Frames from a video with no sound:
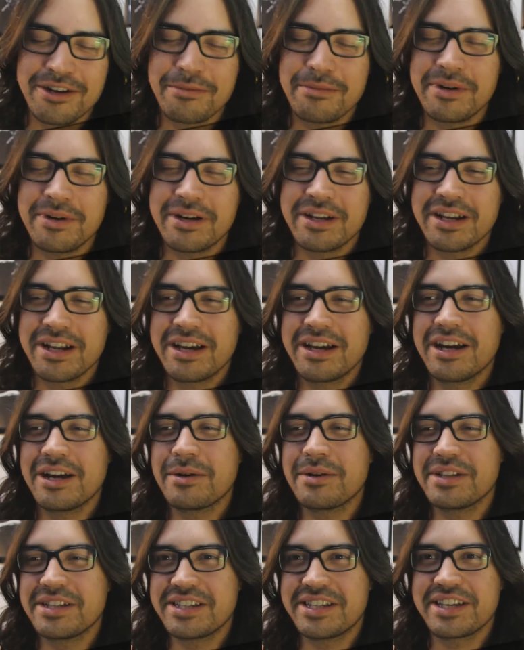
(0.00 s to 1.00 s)
No, but I
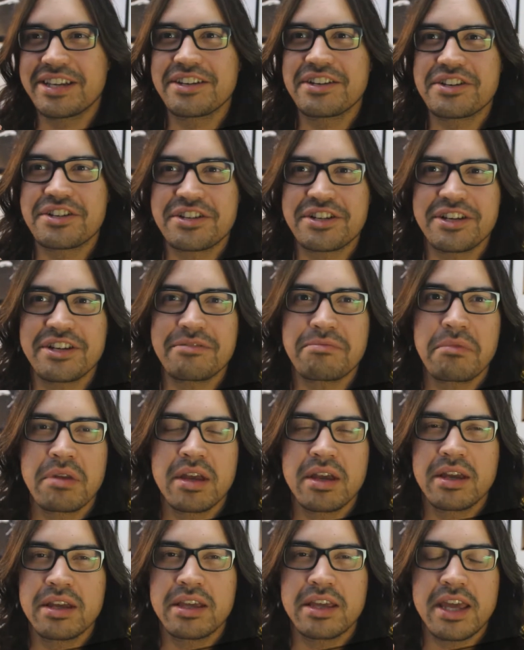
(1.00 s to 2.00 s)
really dig his shit.
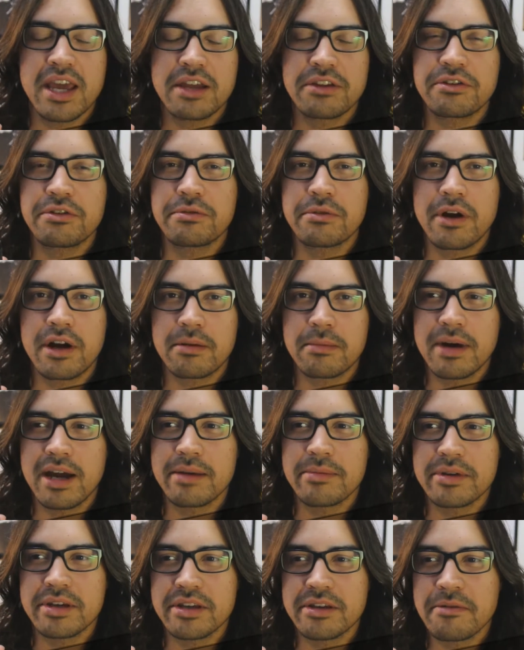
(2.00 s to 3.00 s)
You can't do wrong
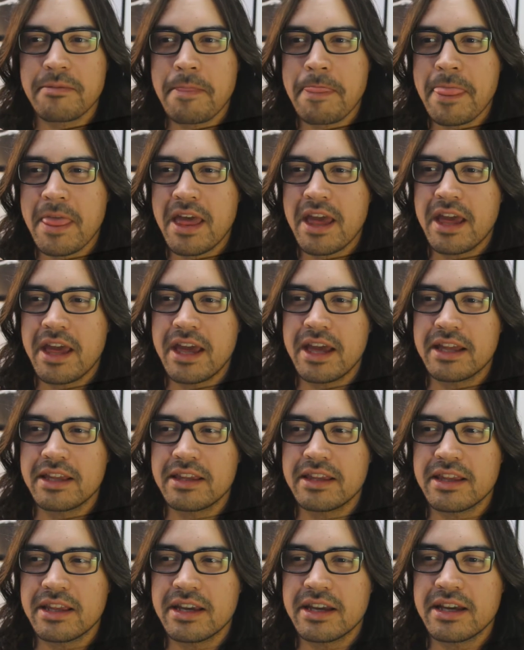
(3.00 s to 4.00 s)
by me.
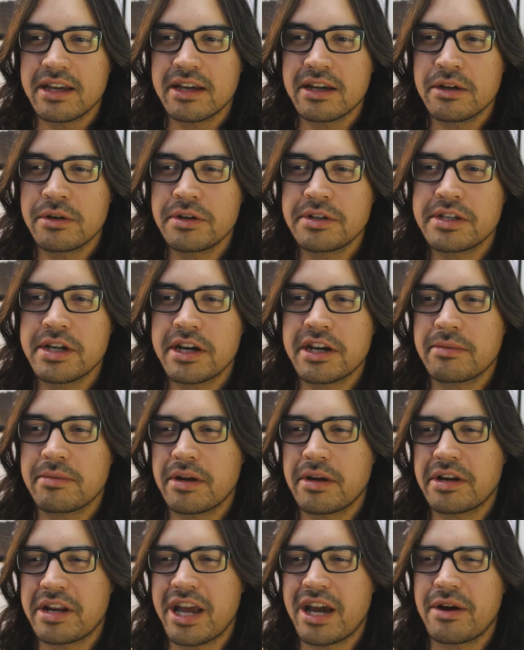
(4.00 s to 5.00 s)
And who are you talking
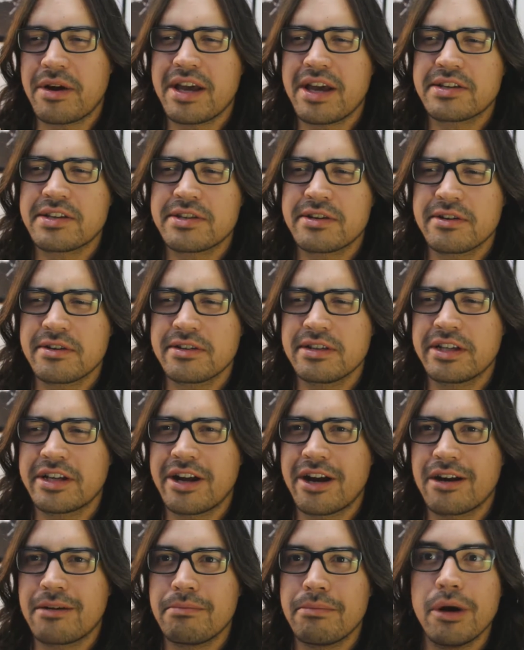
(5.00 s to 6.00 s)
about now? X or
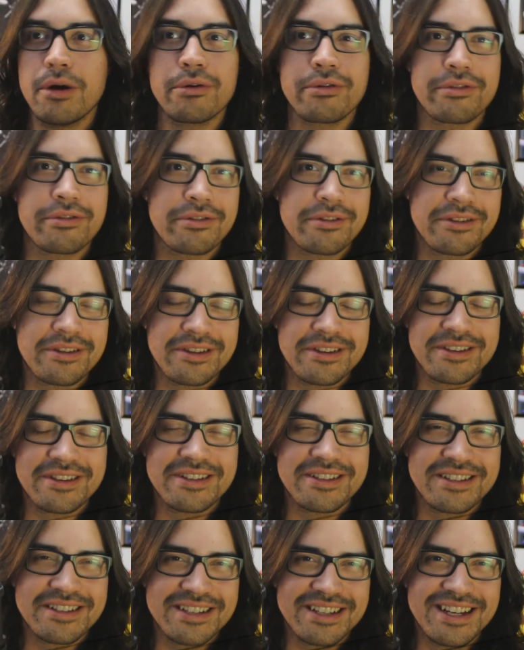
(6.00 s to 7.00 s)
Lenarr? Both.
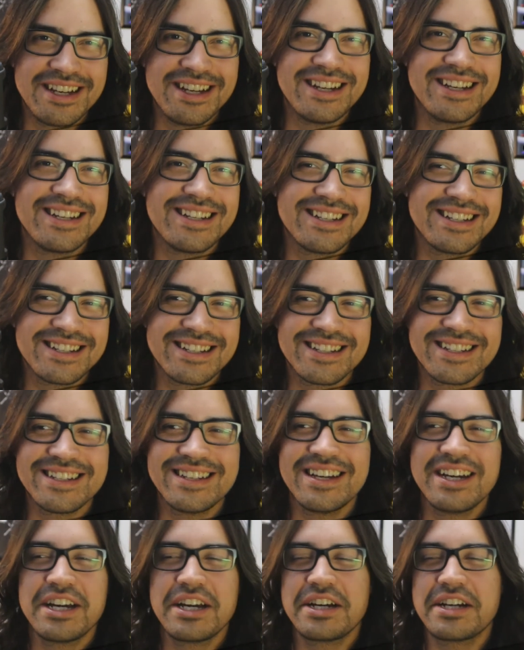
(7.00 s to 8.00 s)
All
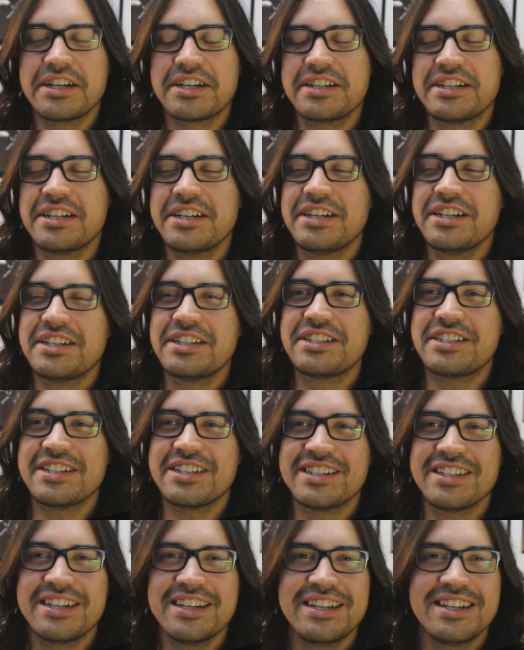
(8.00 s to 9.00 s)
right,
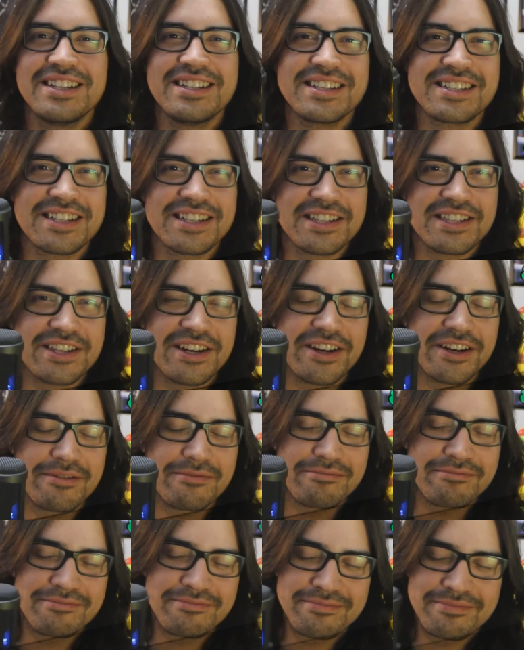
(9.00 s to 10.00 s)
shit. Let's get
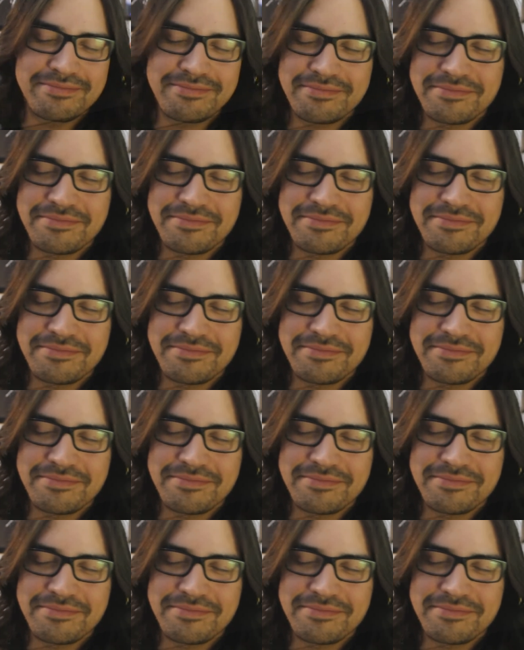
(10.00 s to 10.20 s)
started.